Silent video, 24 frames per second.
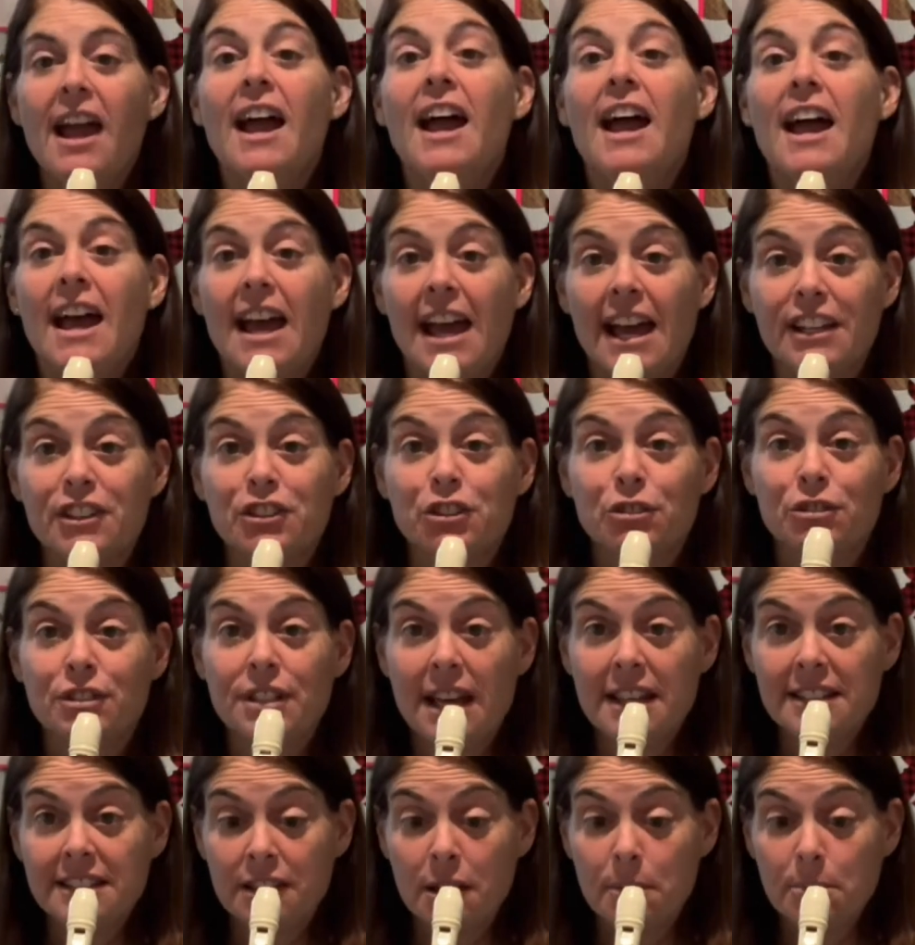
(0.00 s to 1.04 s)
Exercise
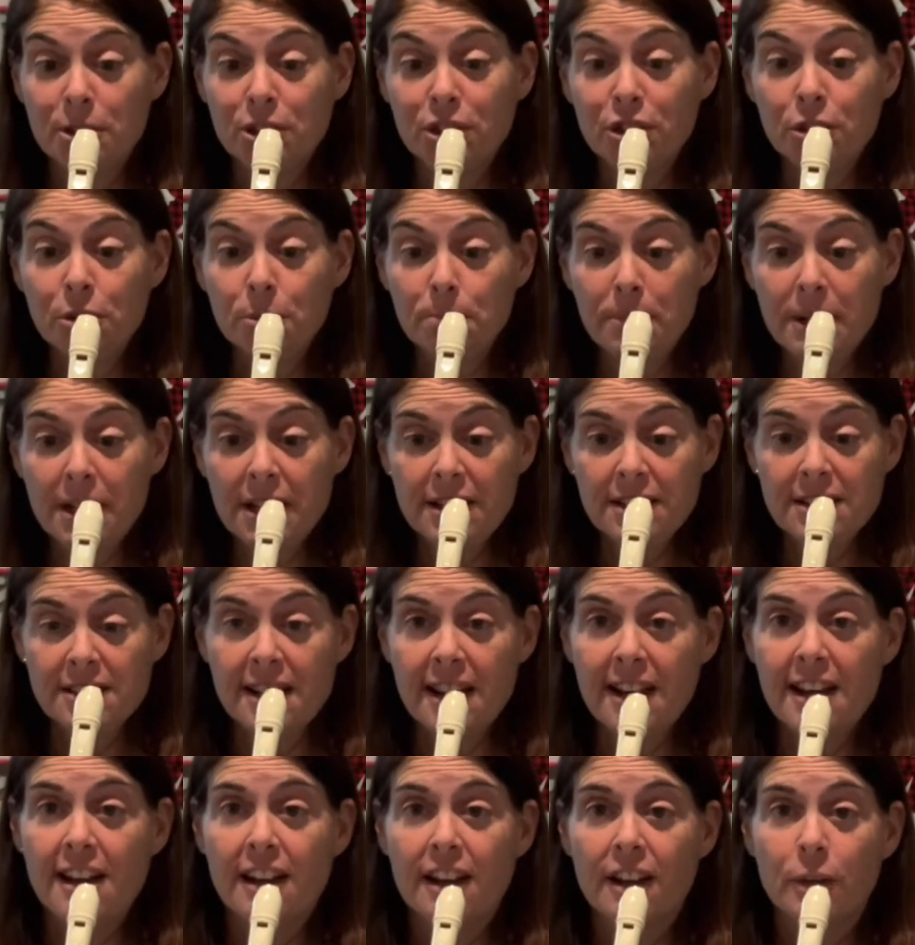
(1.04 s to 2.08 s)
number 2, page 9.
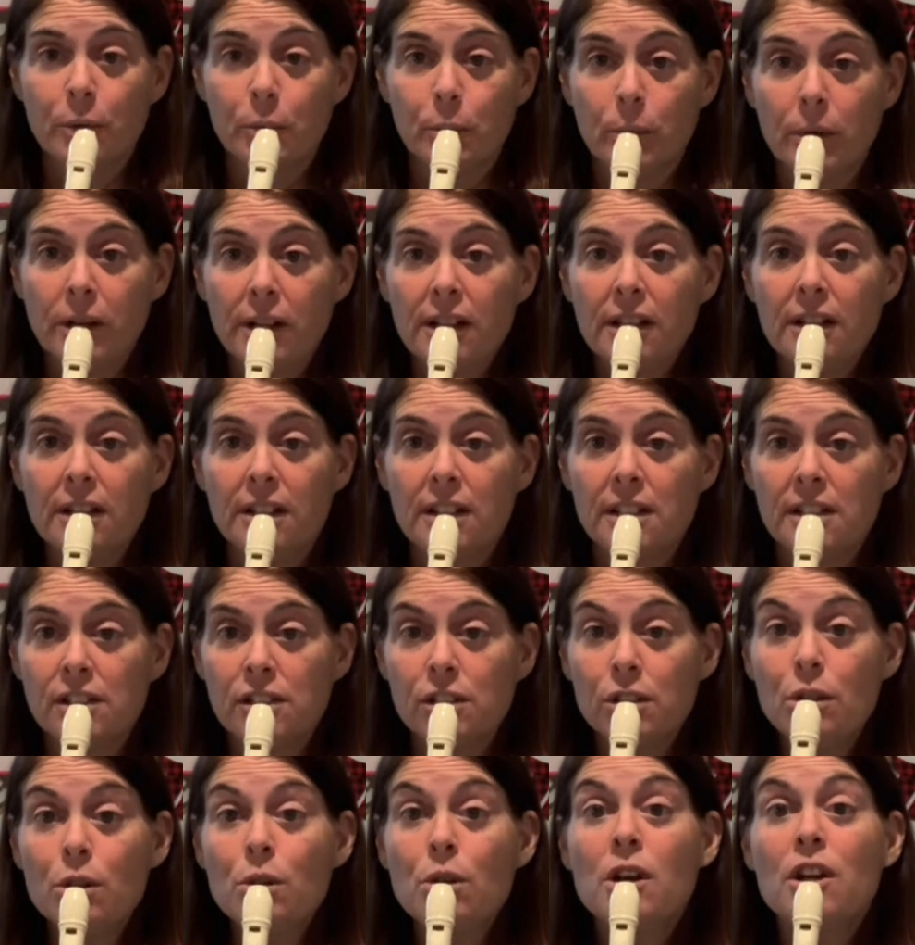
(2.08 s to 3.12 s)
1, 2,
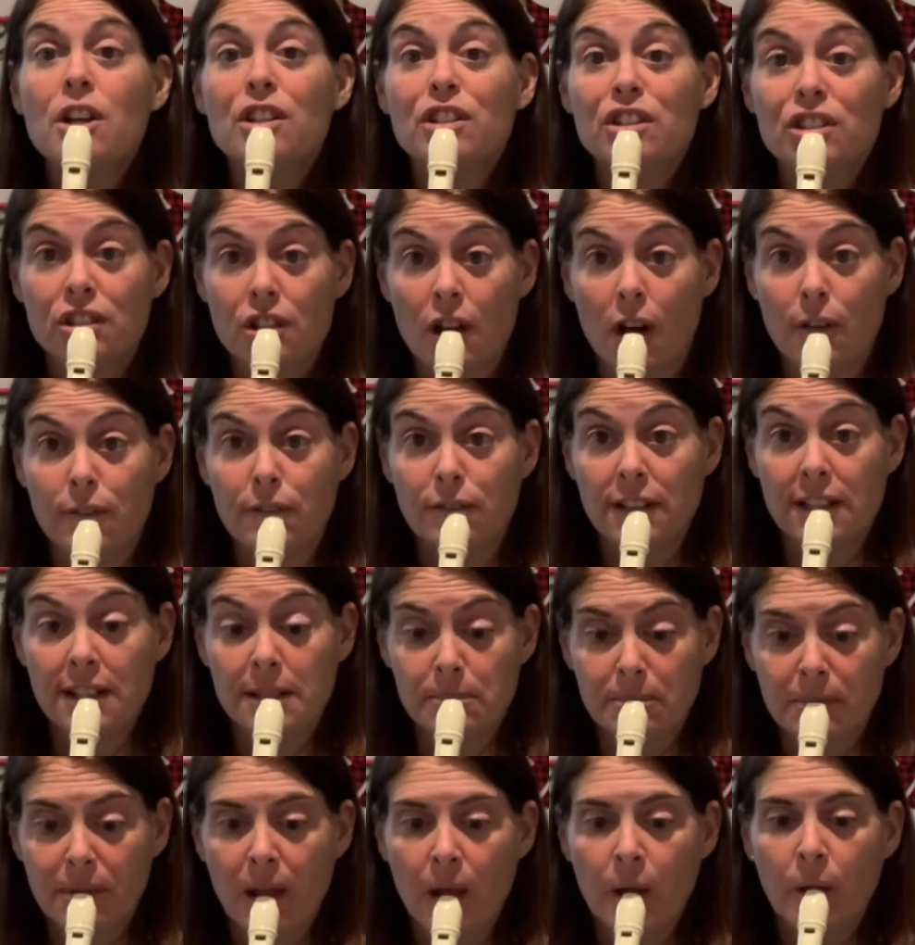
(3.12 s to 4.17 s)
softly
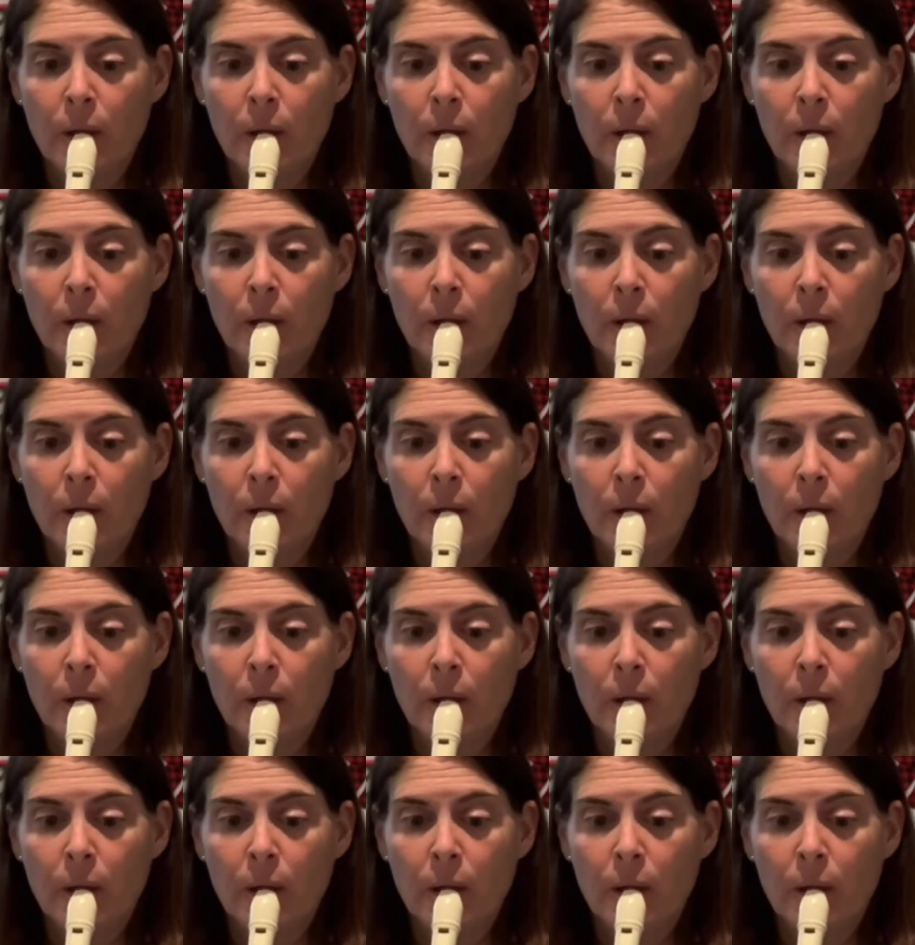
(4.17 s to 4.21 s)
play.